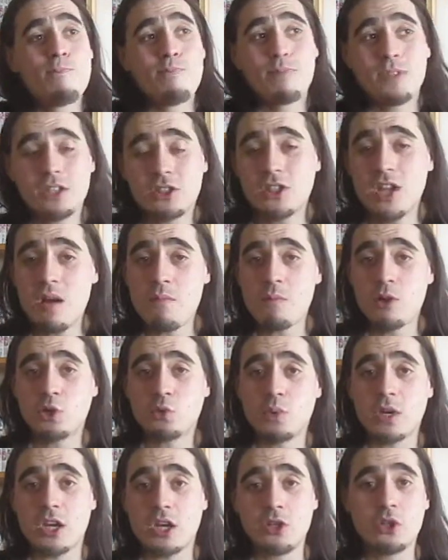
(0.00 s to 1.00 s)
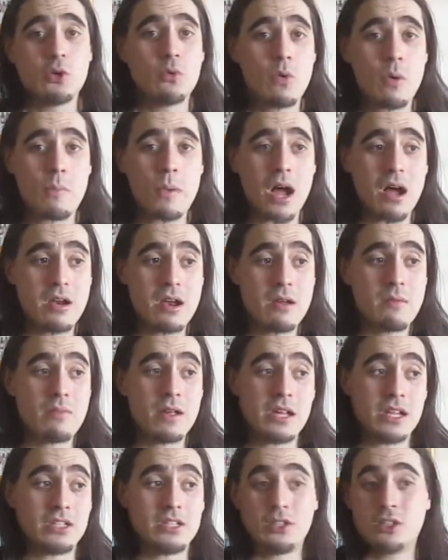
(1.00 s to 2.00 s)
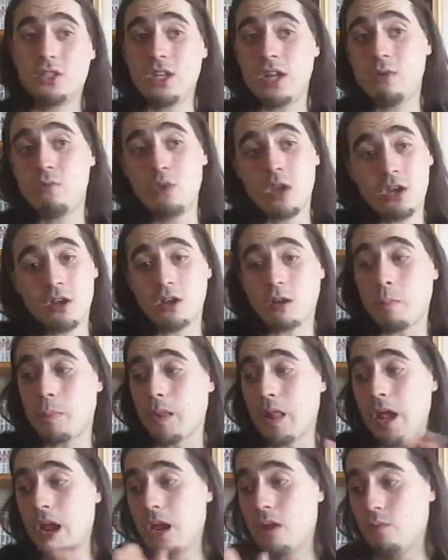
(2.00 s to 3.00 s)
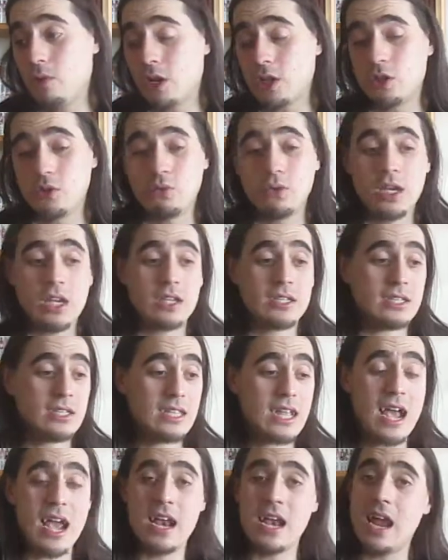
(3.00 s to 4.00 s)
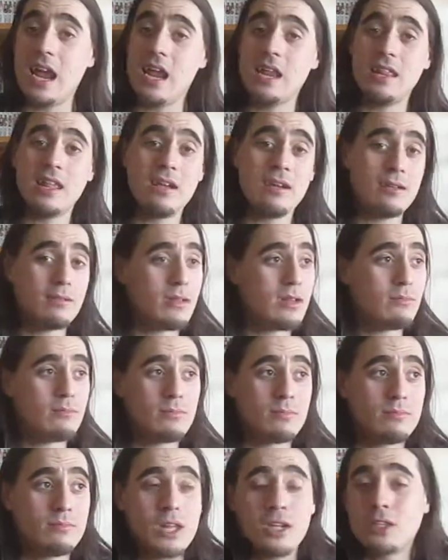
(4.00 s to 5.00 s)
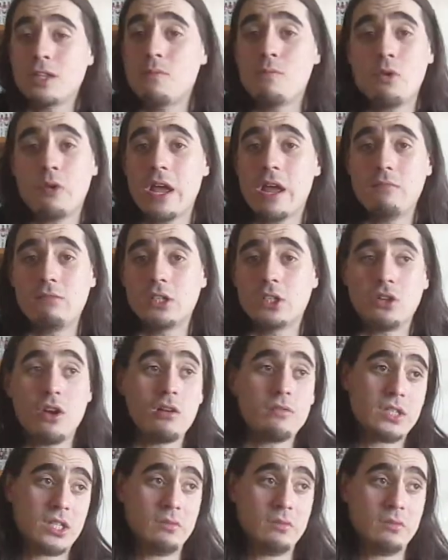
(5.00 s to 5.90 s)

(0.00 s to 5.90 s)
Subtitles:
There's not much we can do about it, because it's like, we can complain, we can do this and that, and nothing will get resolved.